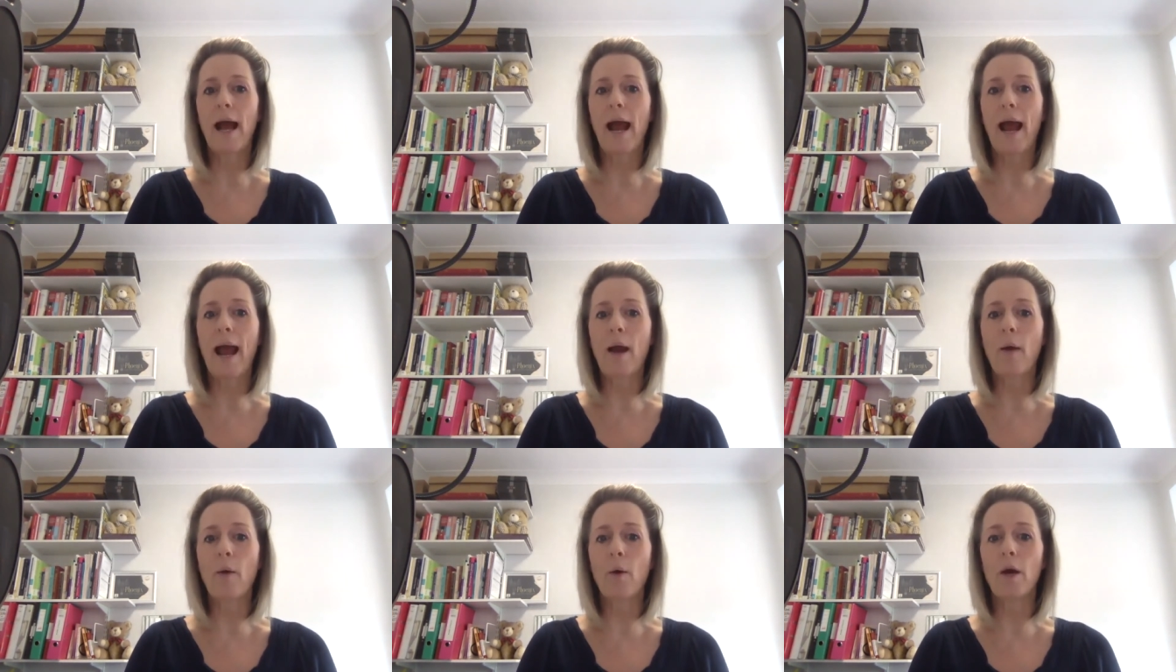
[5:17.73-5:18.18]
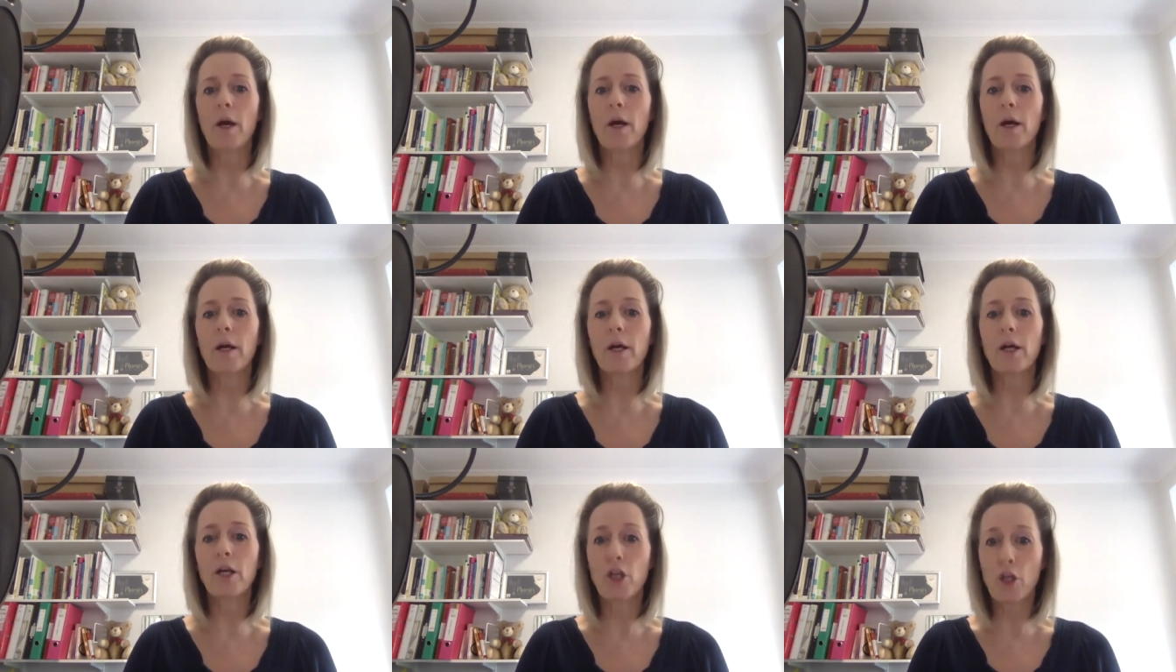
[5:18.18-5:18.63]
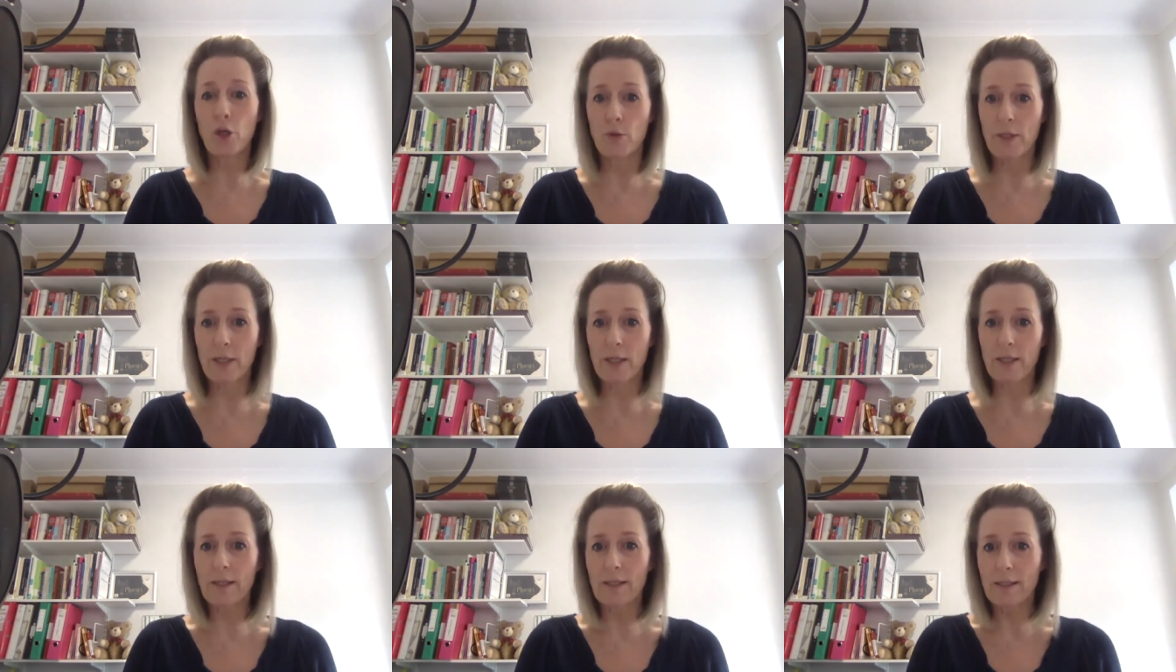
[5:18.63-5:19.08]
our
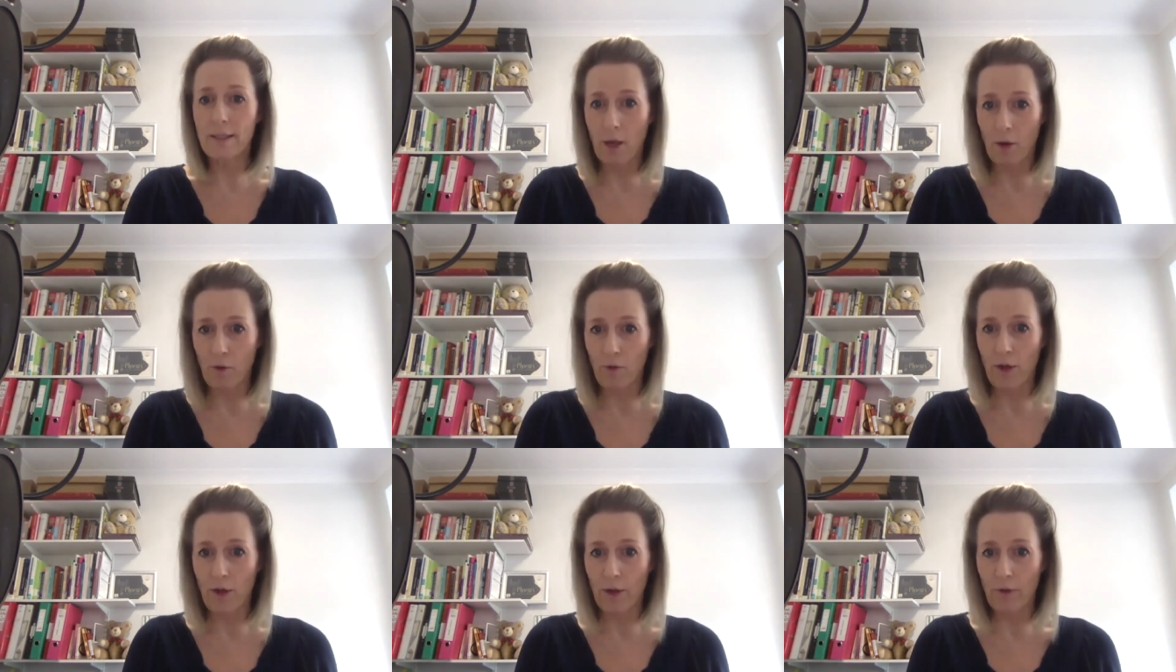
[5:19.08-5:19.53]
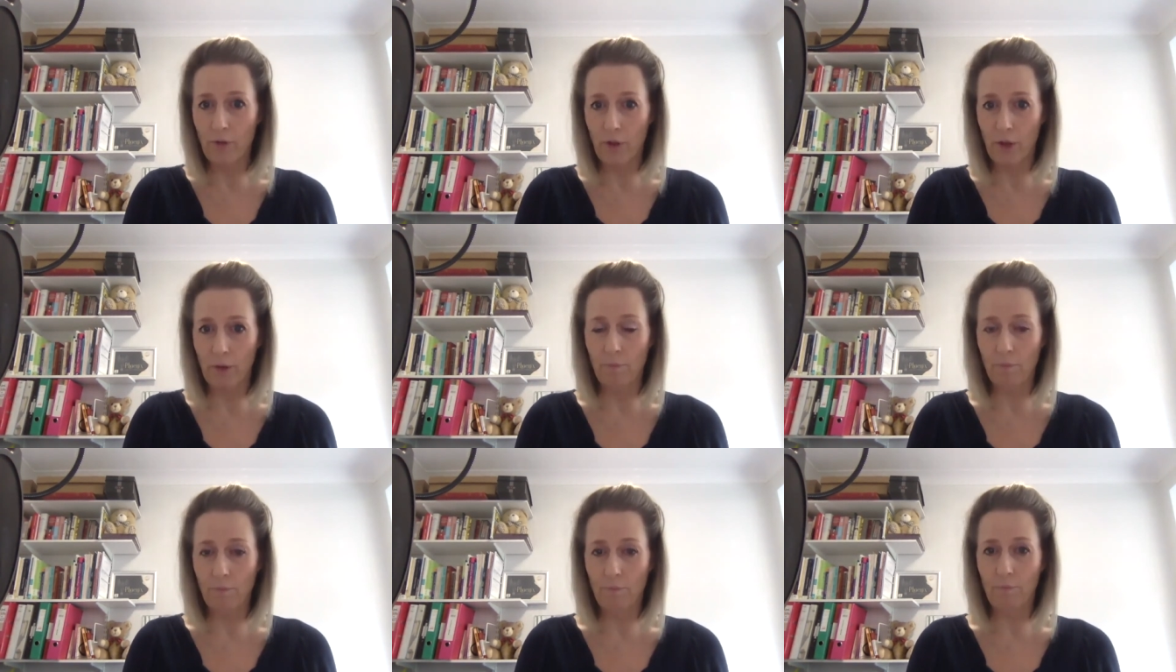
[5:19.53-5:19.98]
users, so the